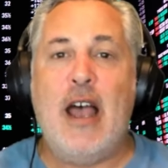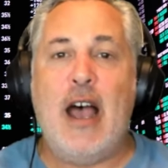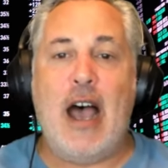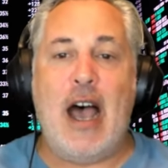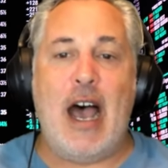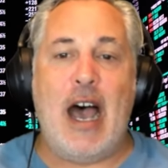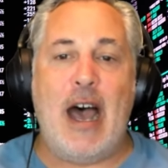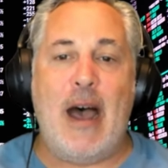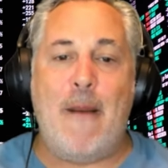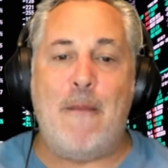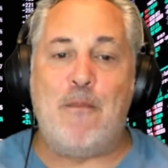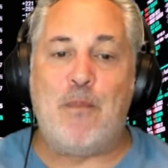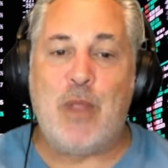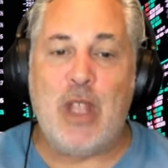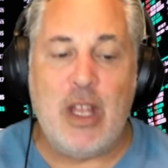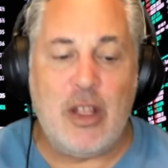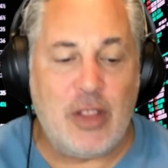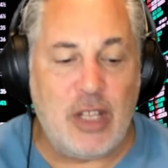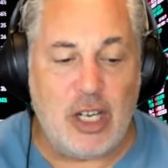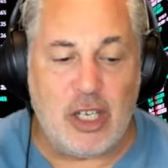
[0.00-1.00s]
Um,
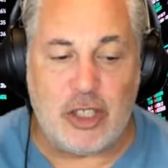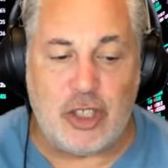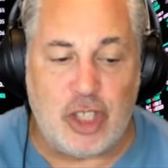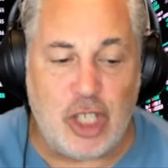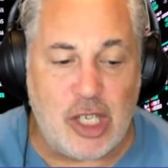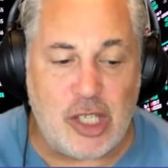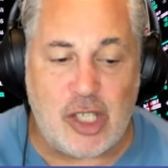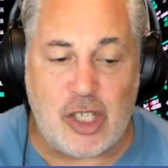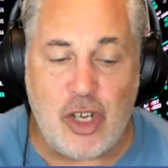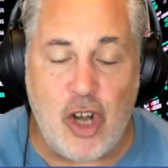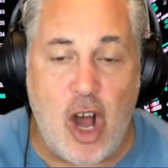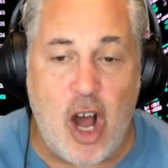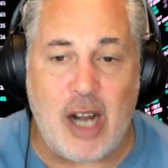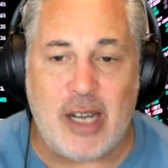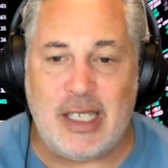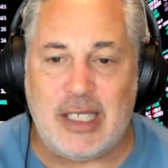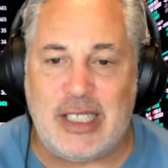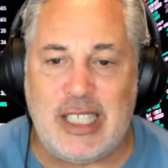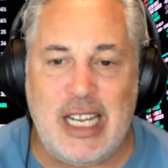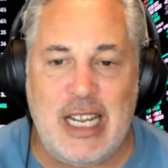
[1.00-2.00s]
they're just
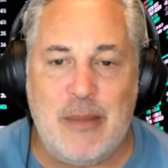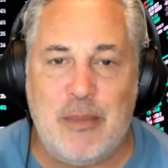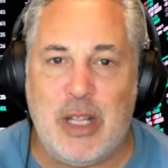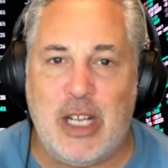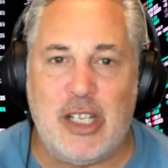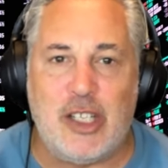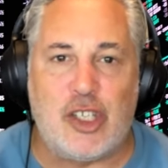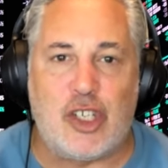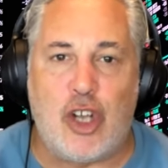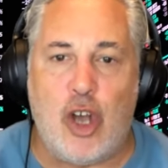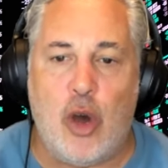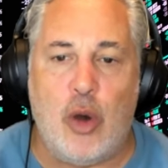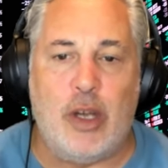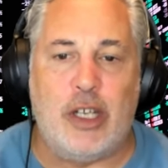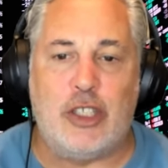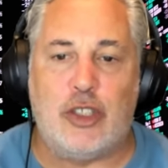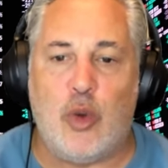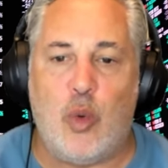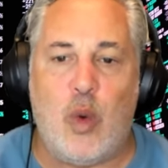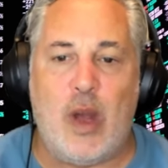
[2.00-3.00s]
not a team that is
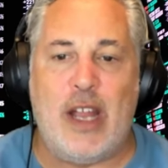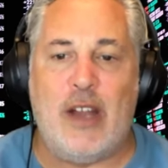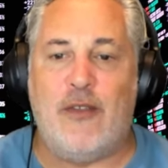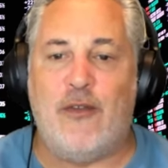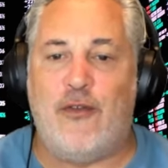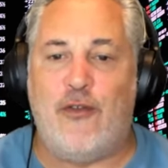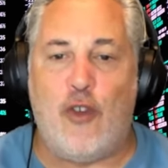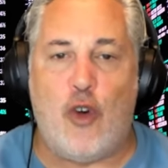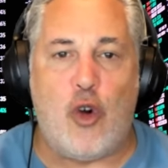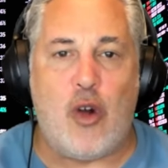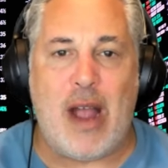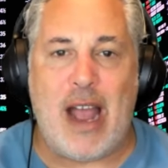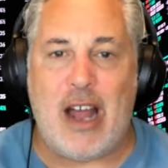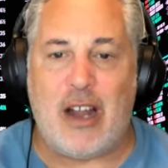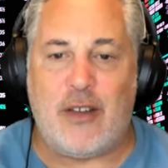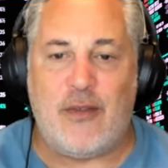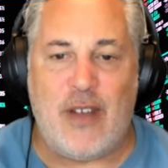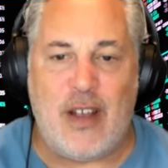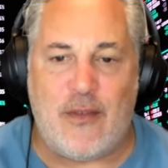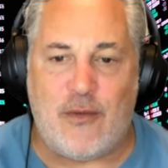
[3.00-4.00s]
going to win four
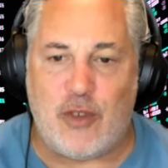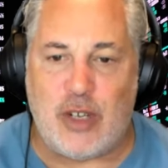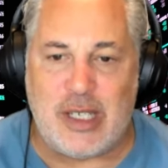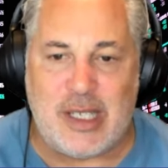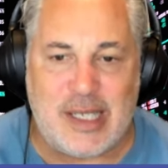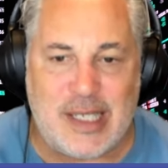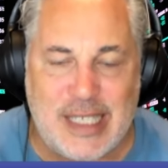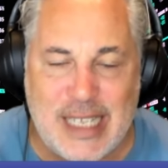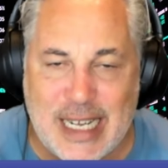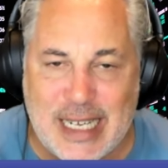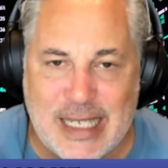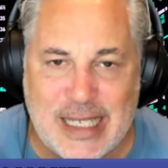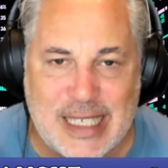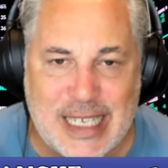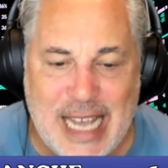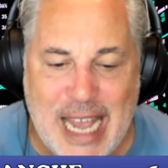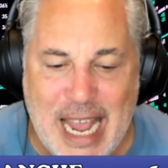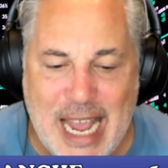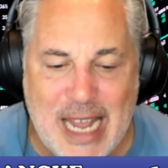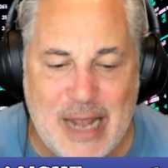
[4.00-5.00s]
out of every six
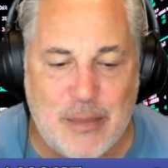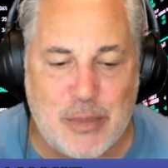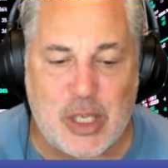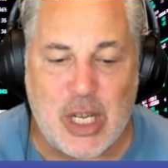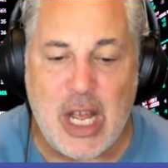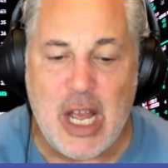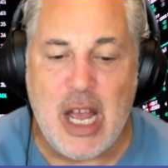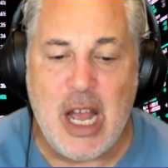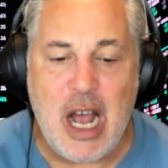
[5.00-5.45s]
games.